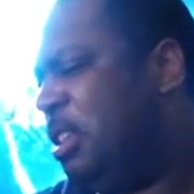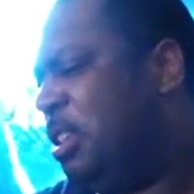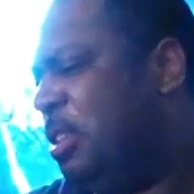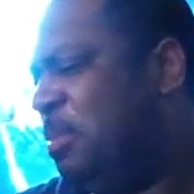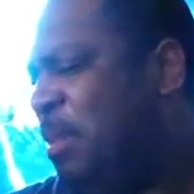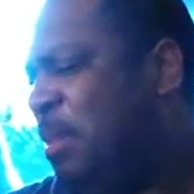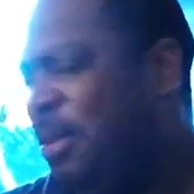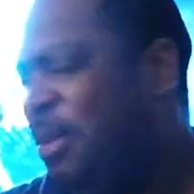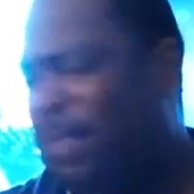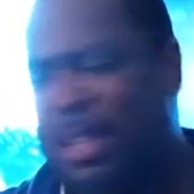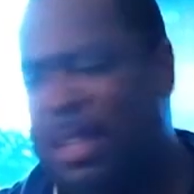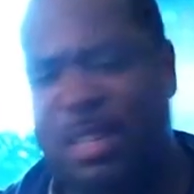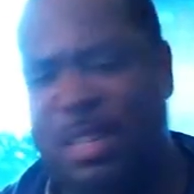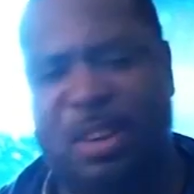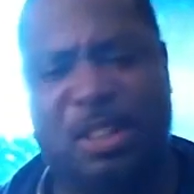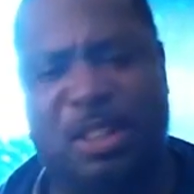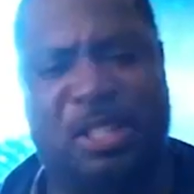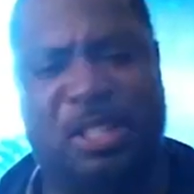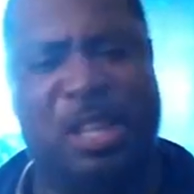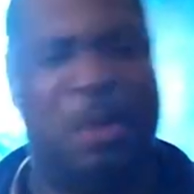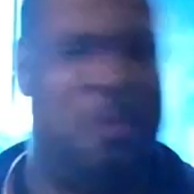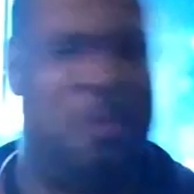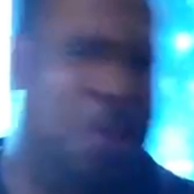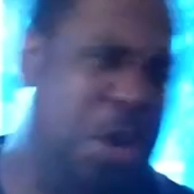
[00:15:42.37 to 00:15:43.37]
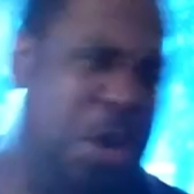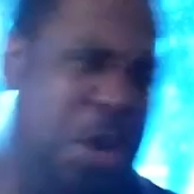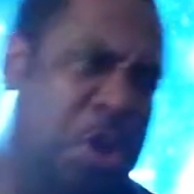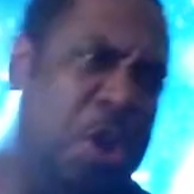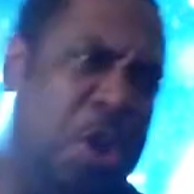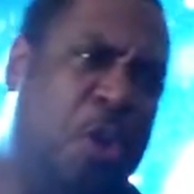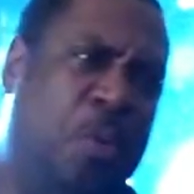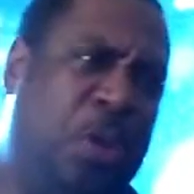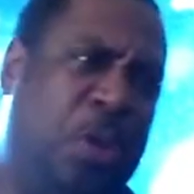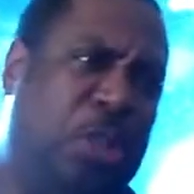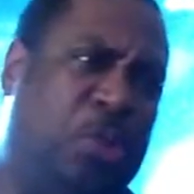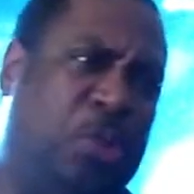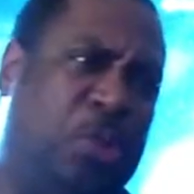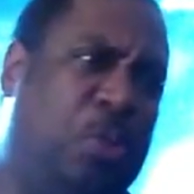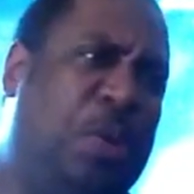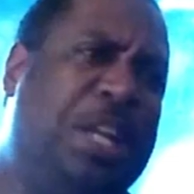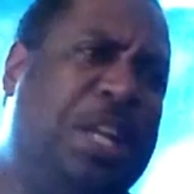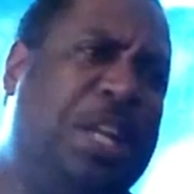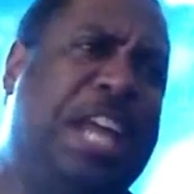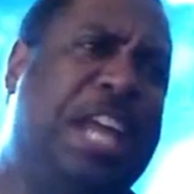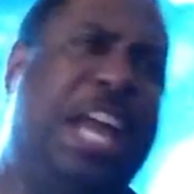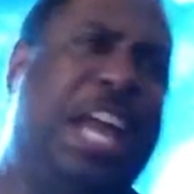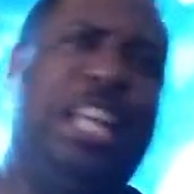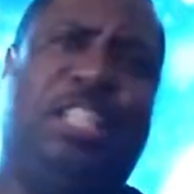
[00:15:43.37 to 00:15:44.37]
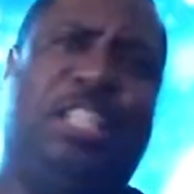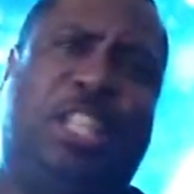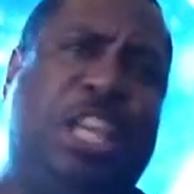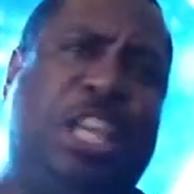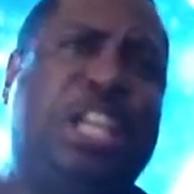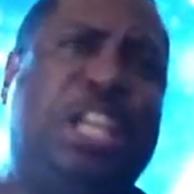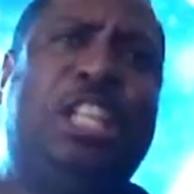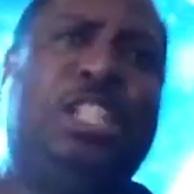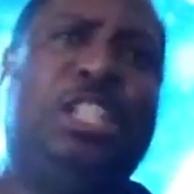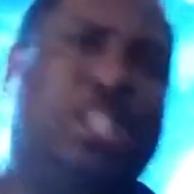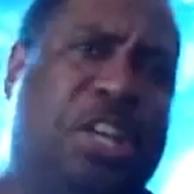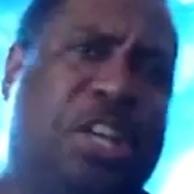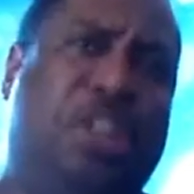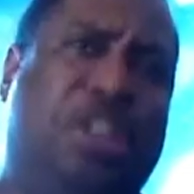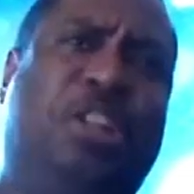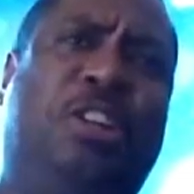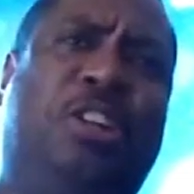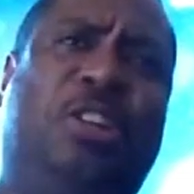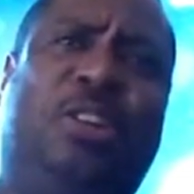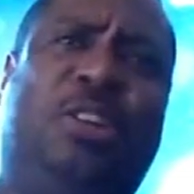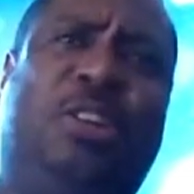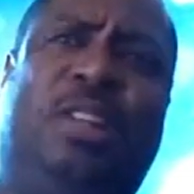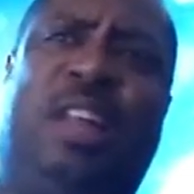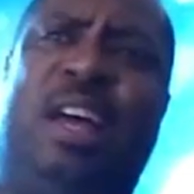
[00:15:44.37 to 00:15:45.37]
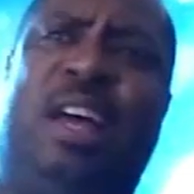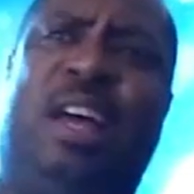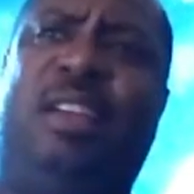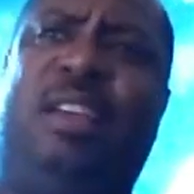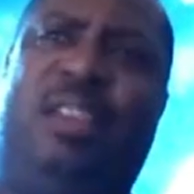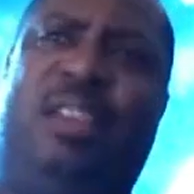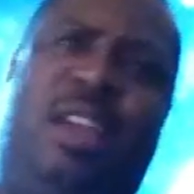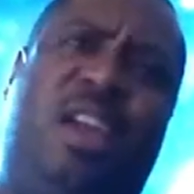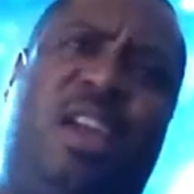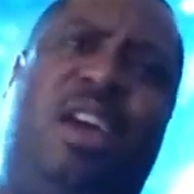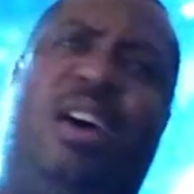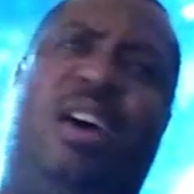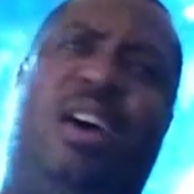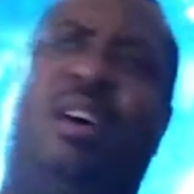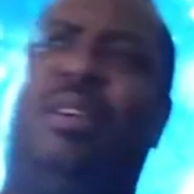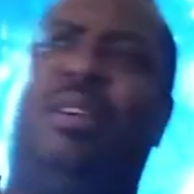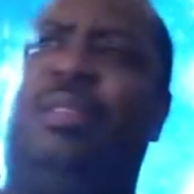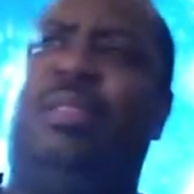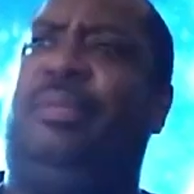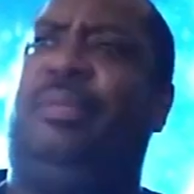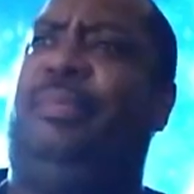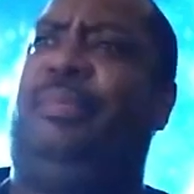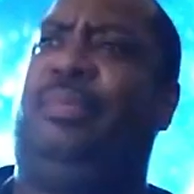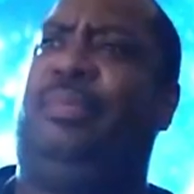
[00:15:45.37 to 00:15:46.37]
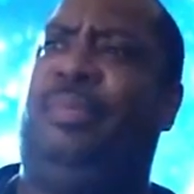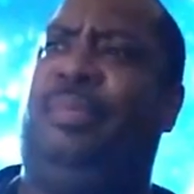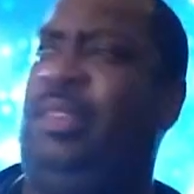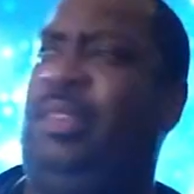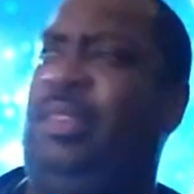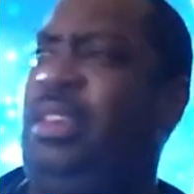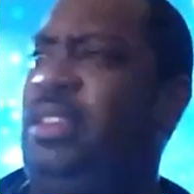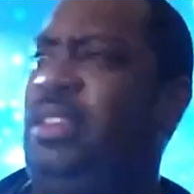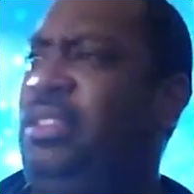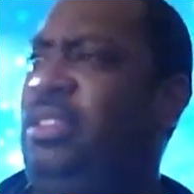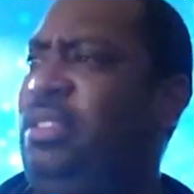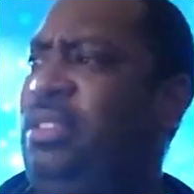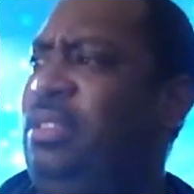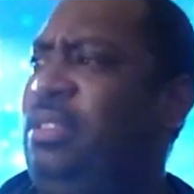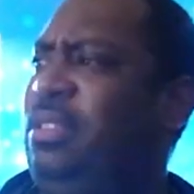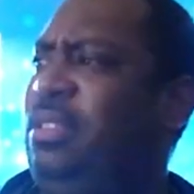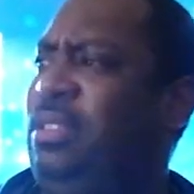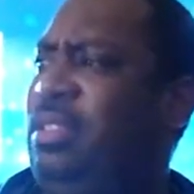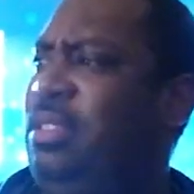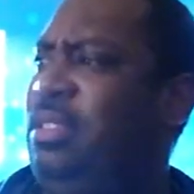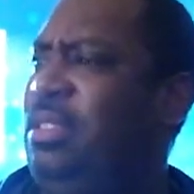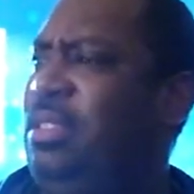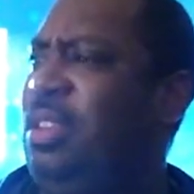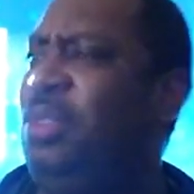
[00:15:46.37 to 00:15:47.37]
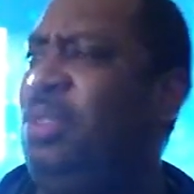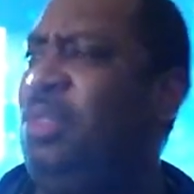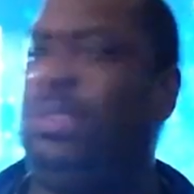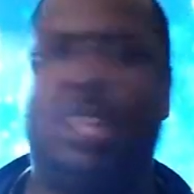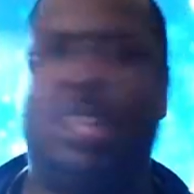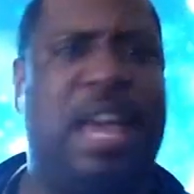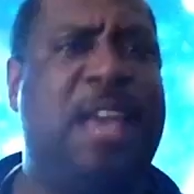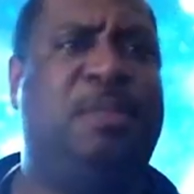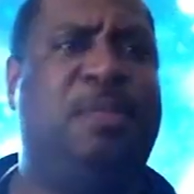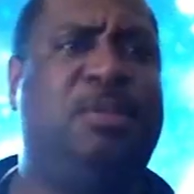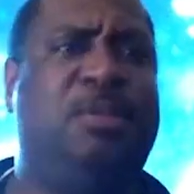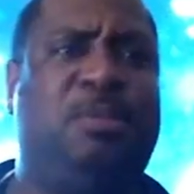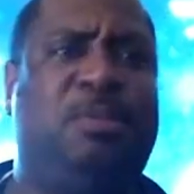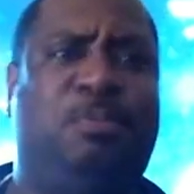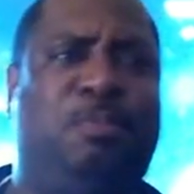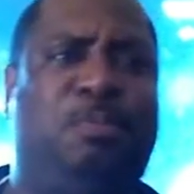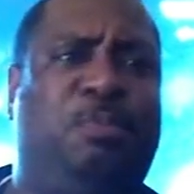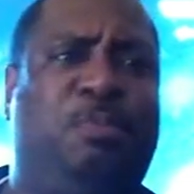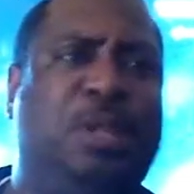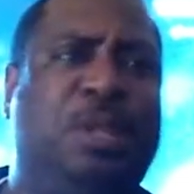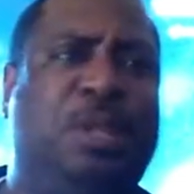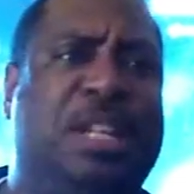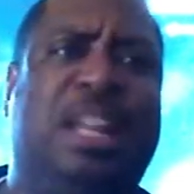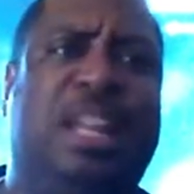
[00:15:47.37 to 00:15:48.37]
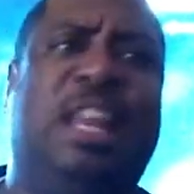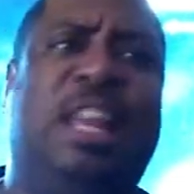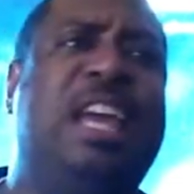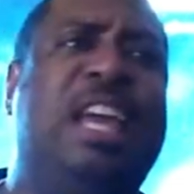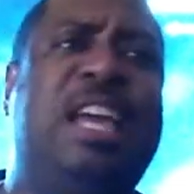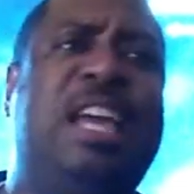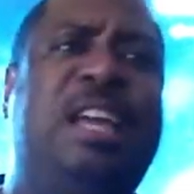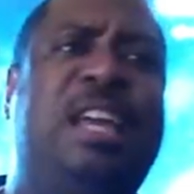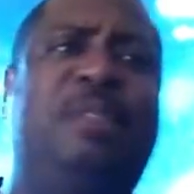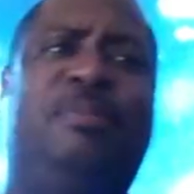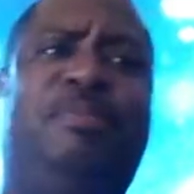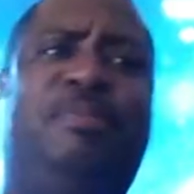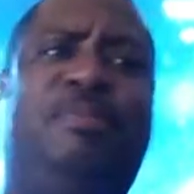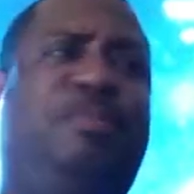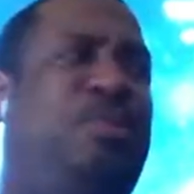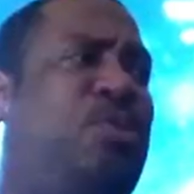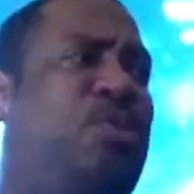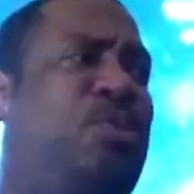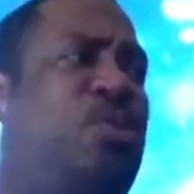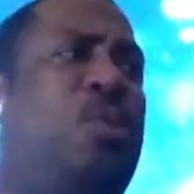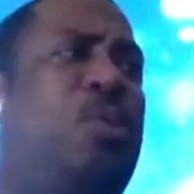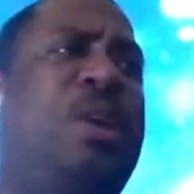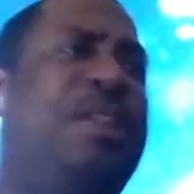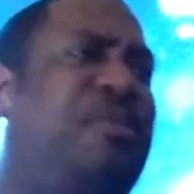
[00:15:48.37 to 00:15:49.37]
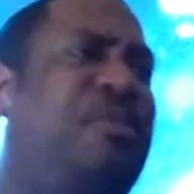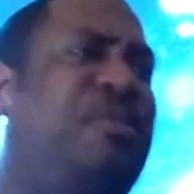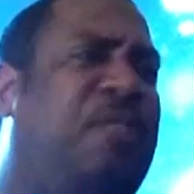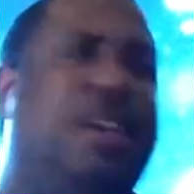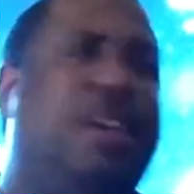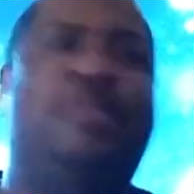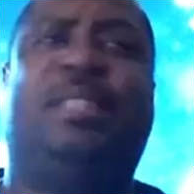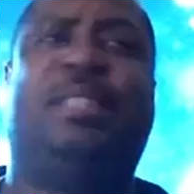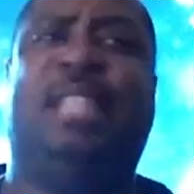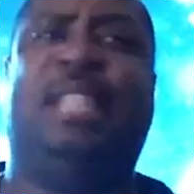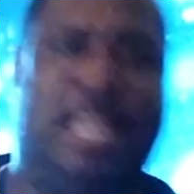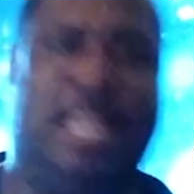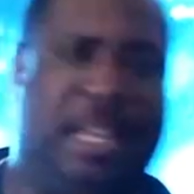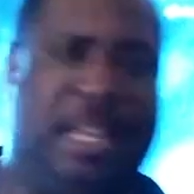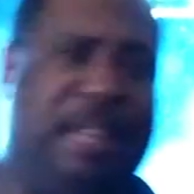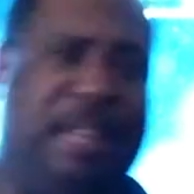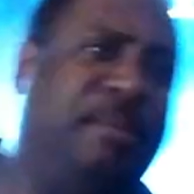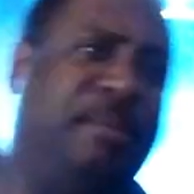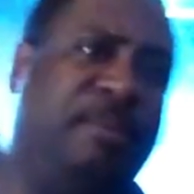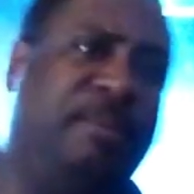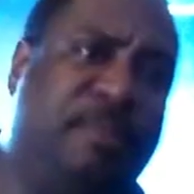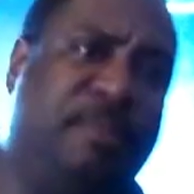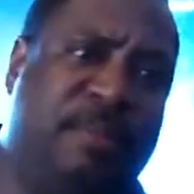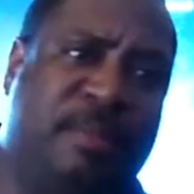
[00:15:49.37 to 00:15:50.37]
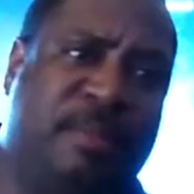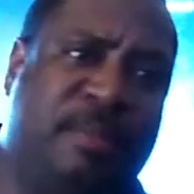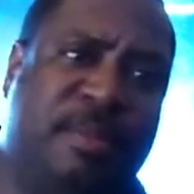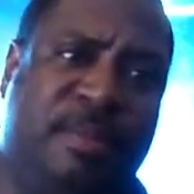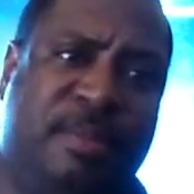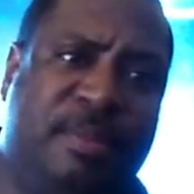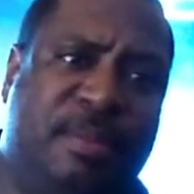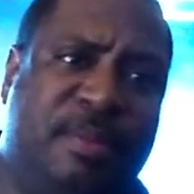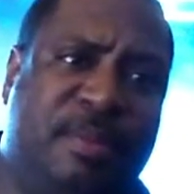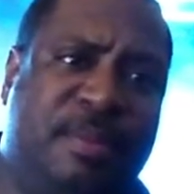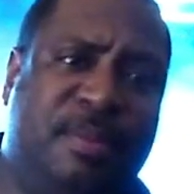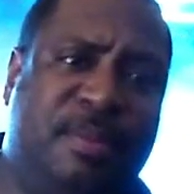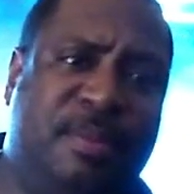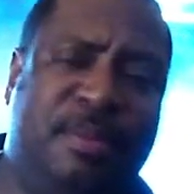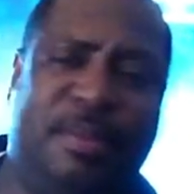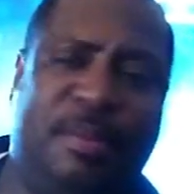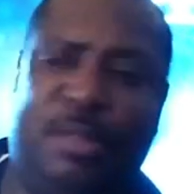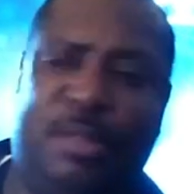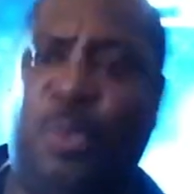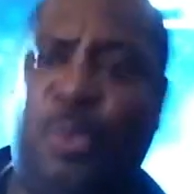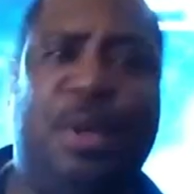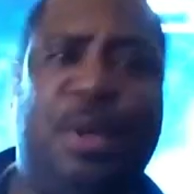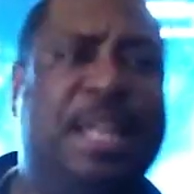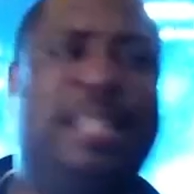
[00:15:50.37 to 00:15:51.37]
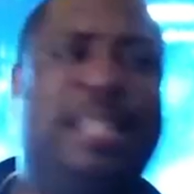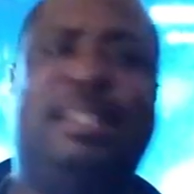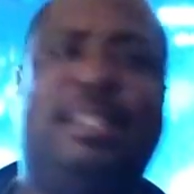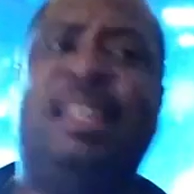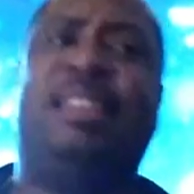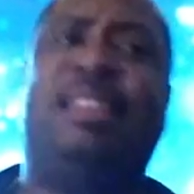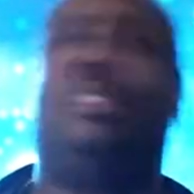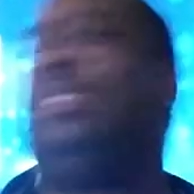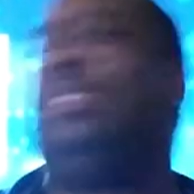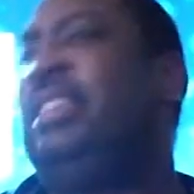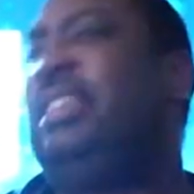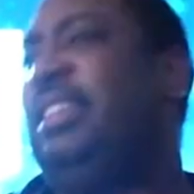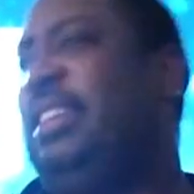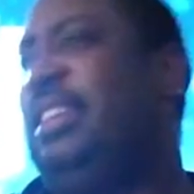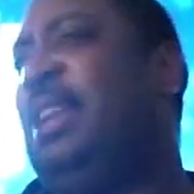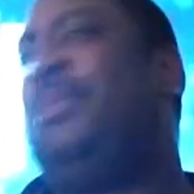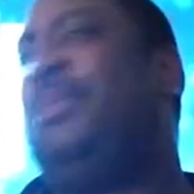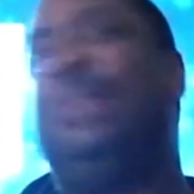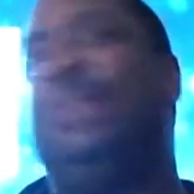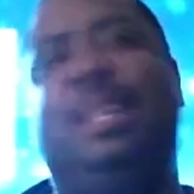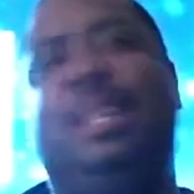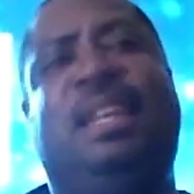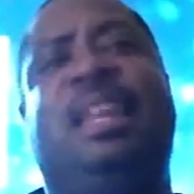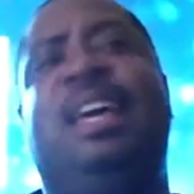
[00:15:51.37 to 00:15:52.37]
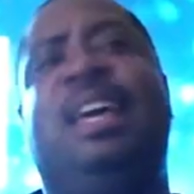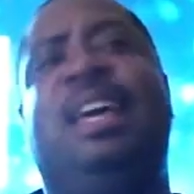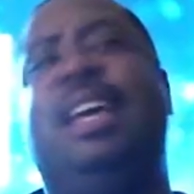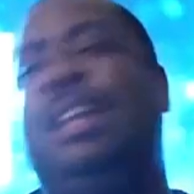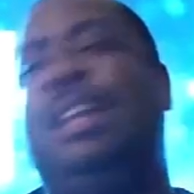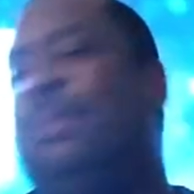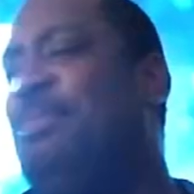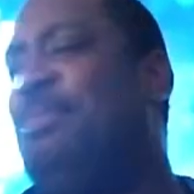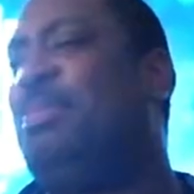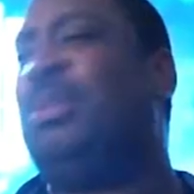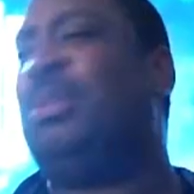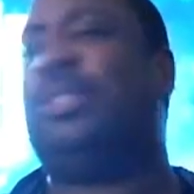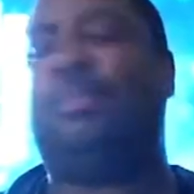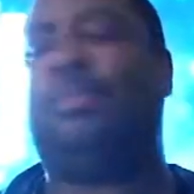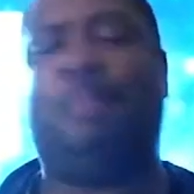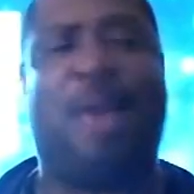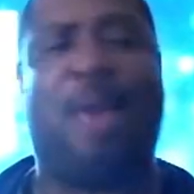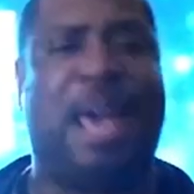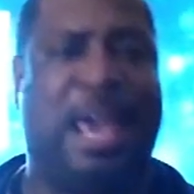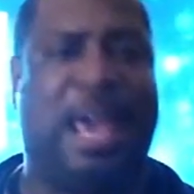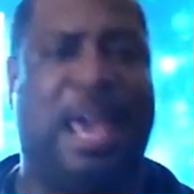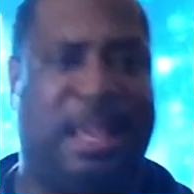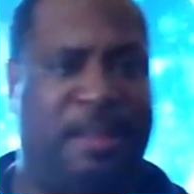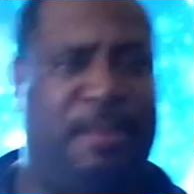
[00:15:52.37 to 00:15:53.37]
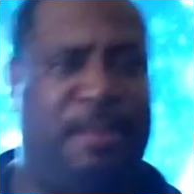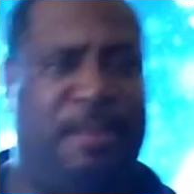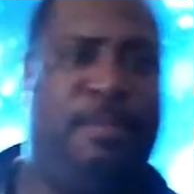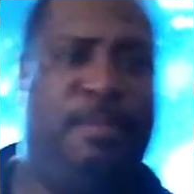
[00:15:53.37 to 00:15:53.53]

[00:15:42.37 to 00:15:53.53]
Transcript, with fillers: Motherfuckers are saying we know what 2018 is gonna look like. Yeah, because those games were delayed in 2015, 2016. They were delayed and pushed back.